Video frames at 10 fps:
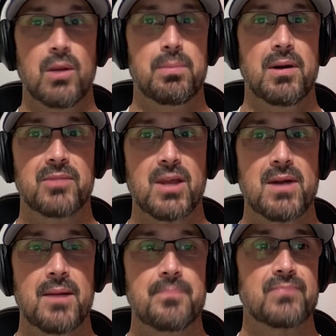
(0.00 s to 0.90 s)
You want to pump
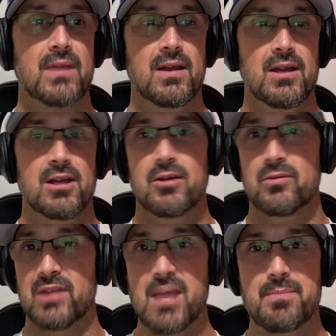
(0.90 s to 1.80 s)
them up?
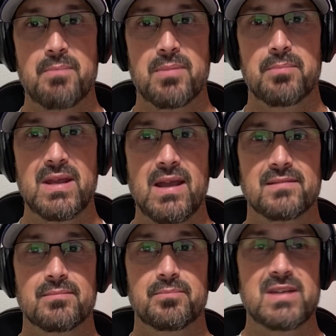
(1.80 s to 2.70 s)
They keep pumping
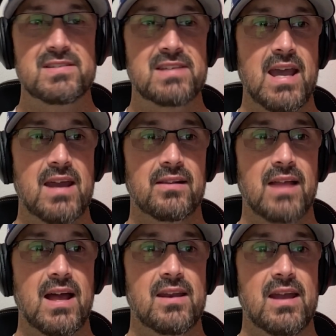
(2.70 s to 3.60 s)
PCA
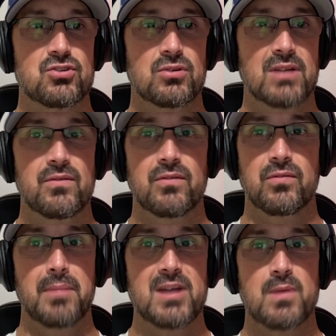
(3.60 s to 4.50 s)
at a national level
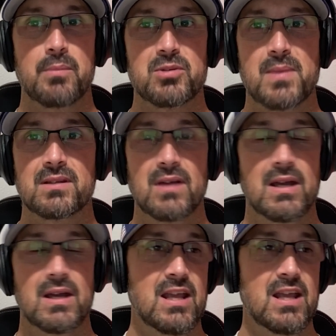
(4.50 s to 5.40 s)
from a baseball
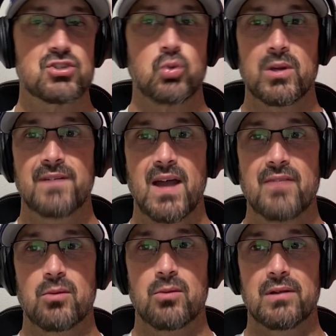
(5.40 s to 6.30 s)
perspective. He has
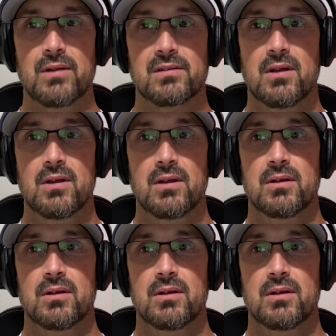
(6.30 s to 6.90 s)
25 home runs.